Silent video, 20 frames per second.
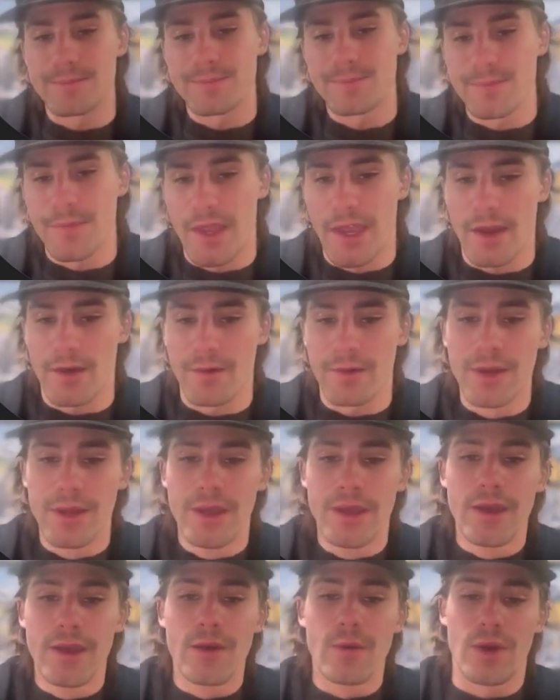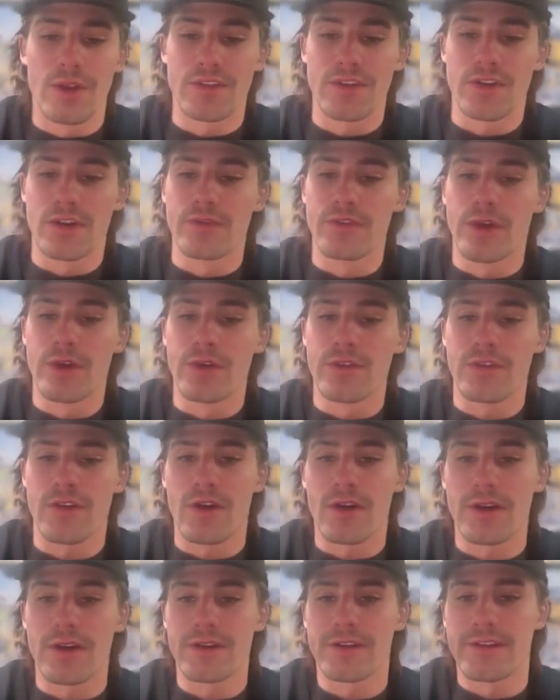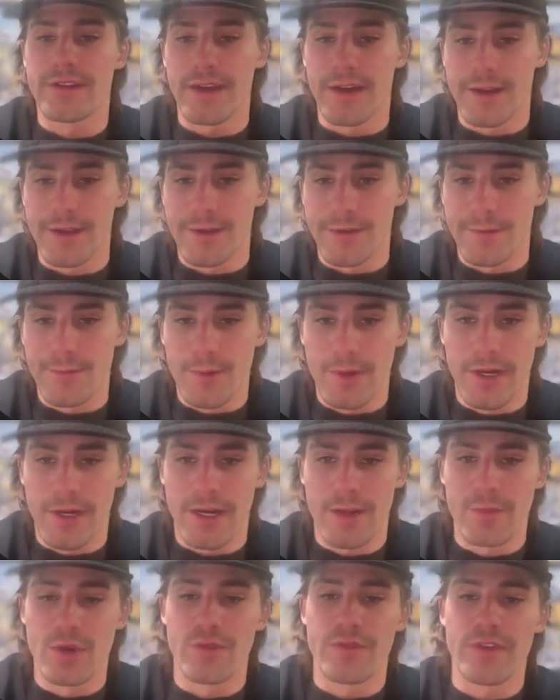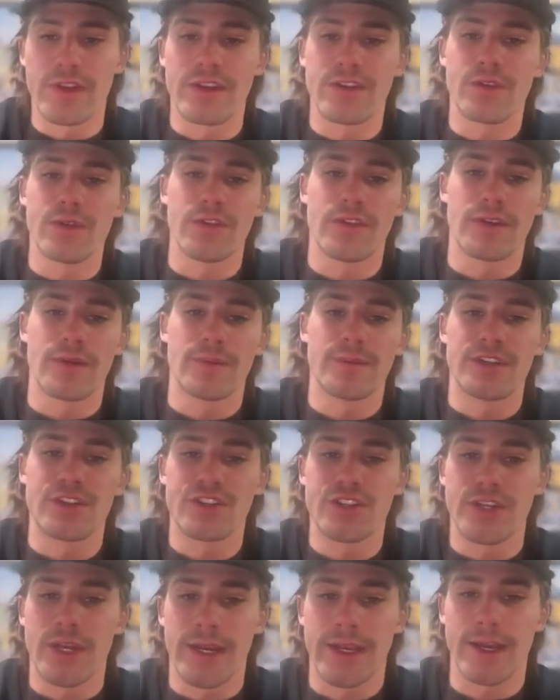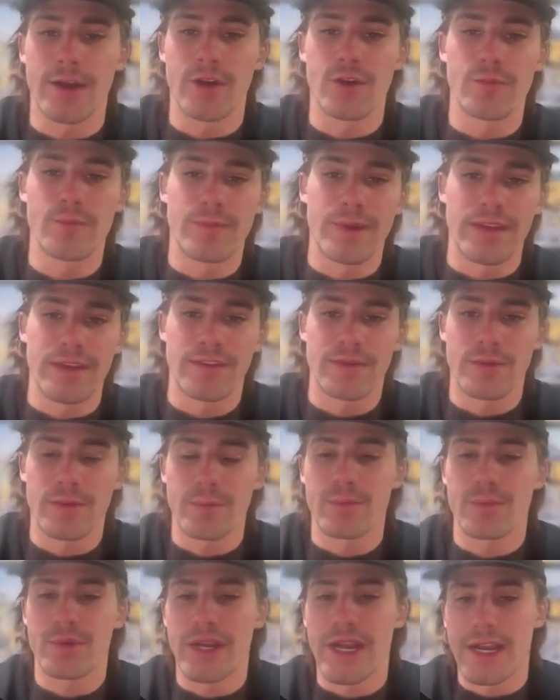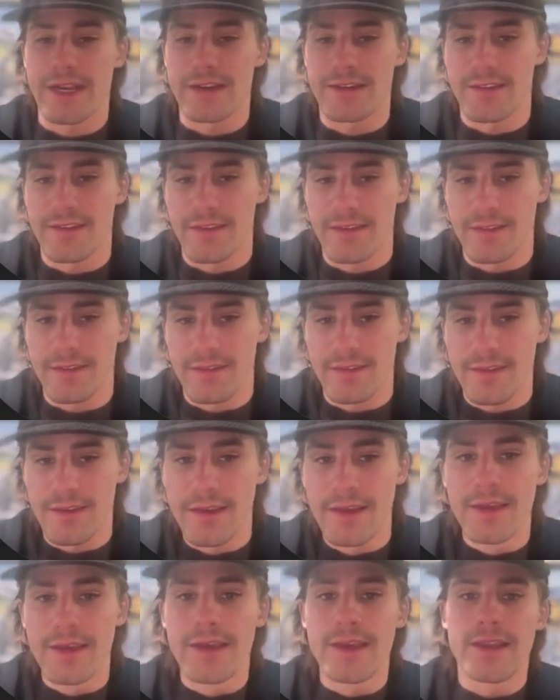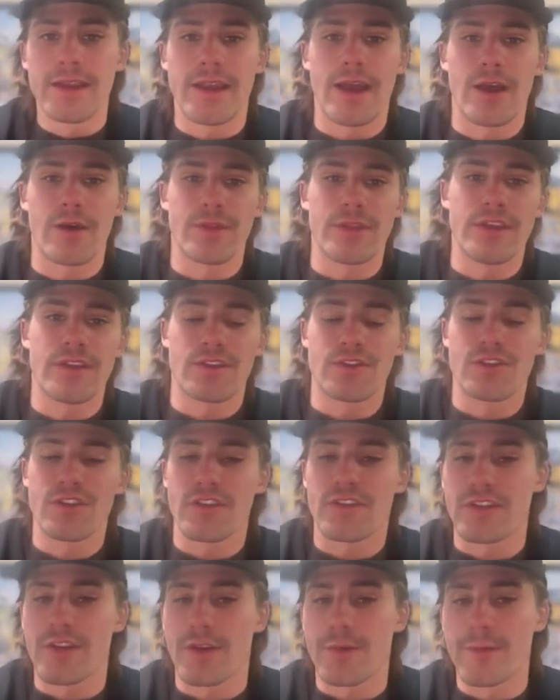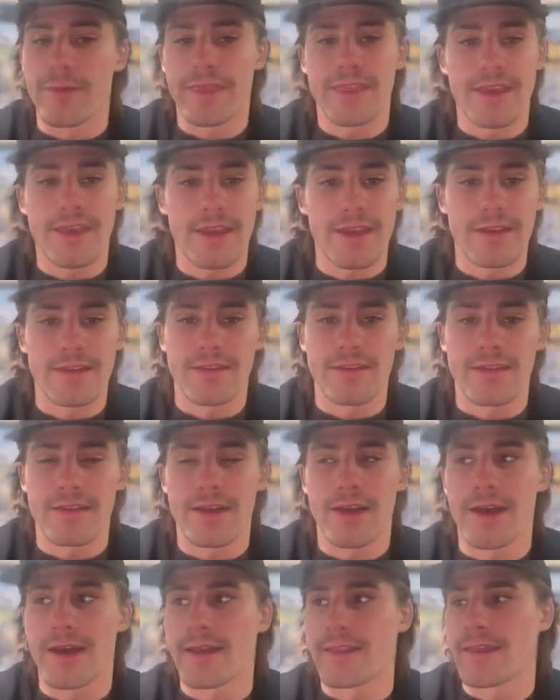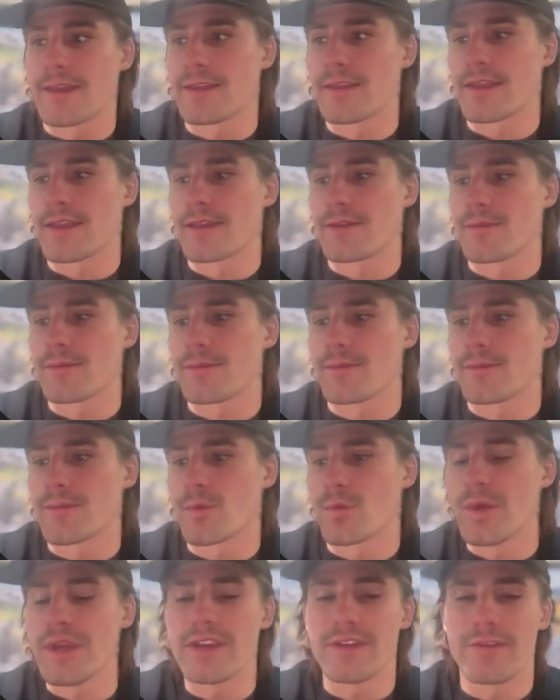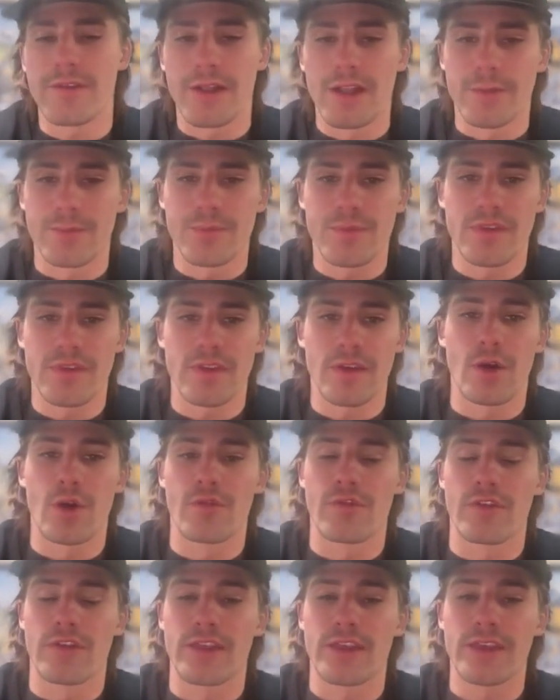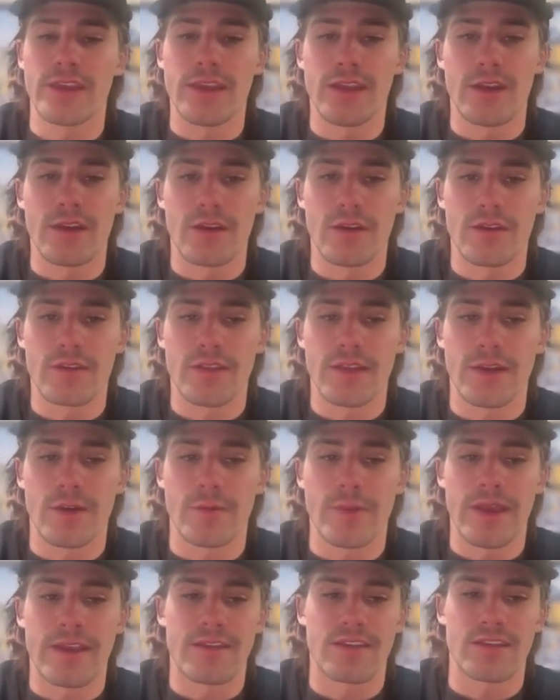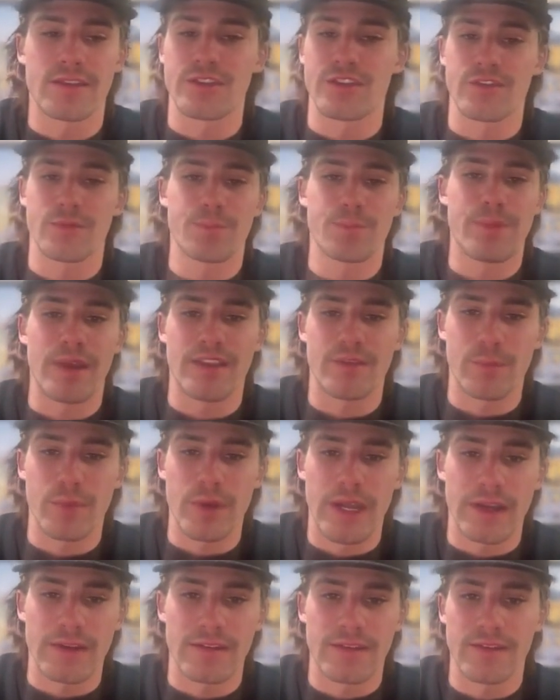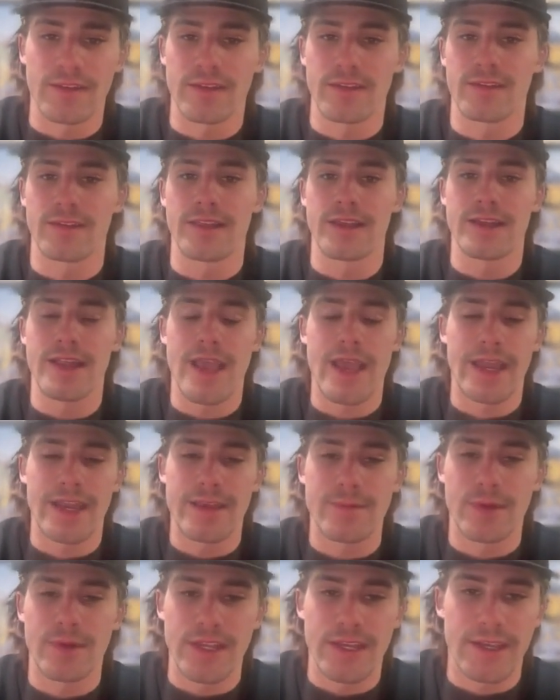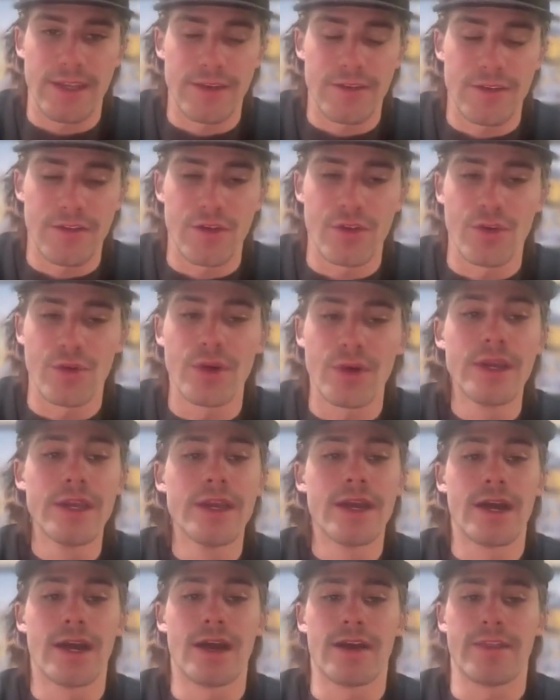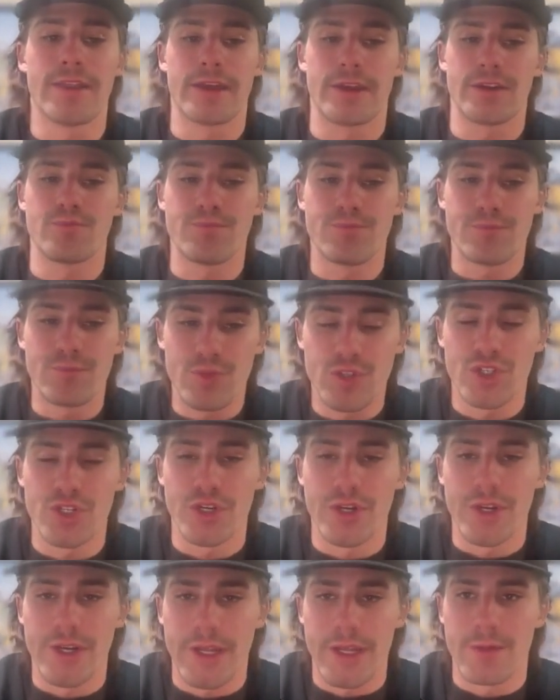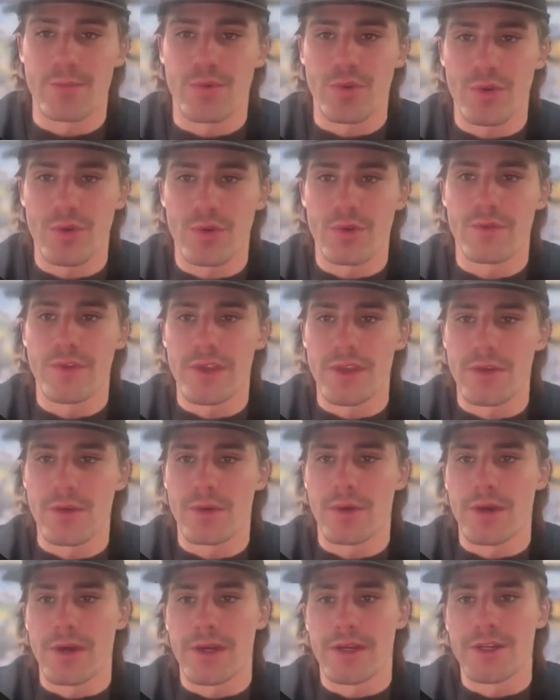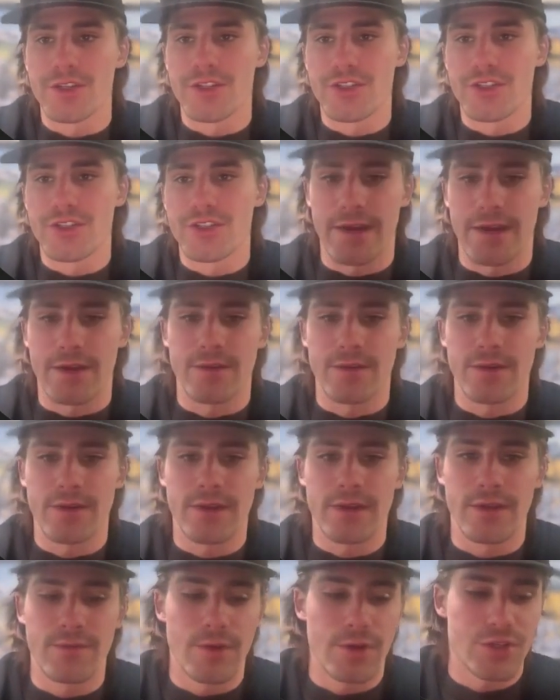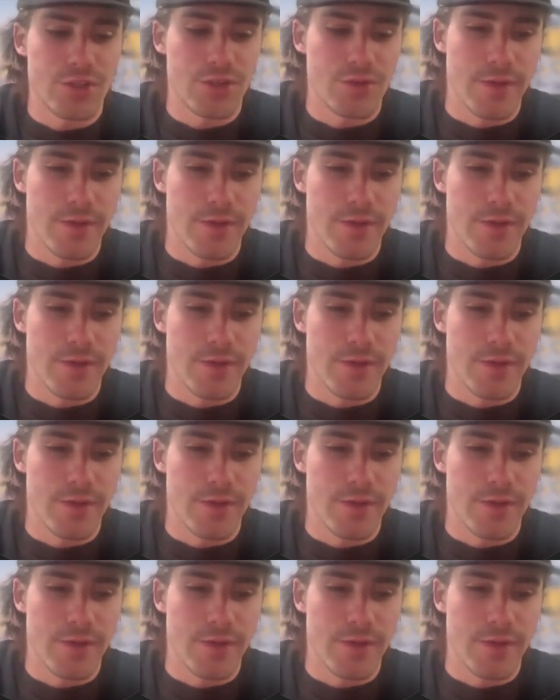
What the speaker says: Now, once all of those are done, we're going to move into some checkout best practices. Now, these are just some things that we developed over the years that are basically just best practices that anybody can do that should improve your checkout conversion